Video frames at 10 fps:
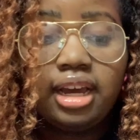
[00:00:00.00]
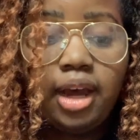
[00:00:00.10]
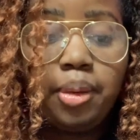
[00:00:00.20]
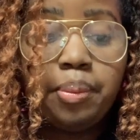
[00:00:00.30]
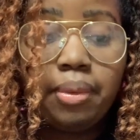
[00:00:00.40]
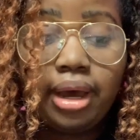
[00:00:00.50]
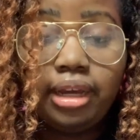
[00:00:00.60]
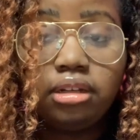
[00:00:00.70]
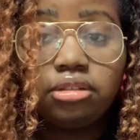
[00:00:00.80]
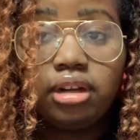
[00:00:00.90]
I
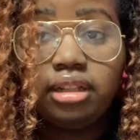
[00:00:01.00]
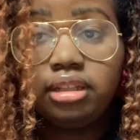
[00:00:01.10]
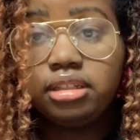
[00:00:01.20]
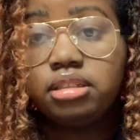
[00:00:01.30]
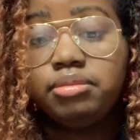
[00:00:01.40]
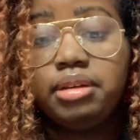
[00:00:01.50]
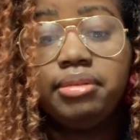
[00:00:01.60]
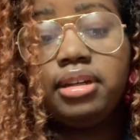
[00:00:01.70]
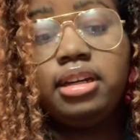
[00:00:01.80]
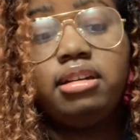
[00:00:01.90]
might try this,
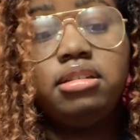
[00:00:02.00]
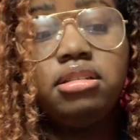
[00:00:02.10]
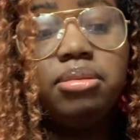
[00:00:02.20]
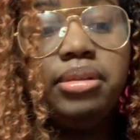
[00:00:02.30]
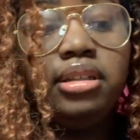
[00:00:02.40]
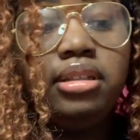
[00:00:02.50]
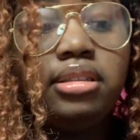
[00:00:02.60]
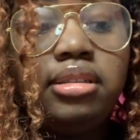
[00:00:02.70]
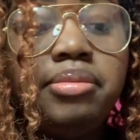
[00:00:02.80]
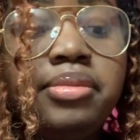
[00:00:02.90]
maybe not, it just depends.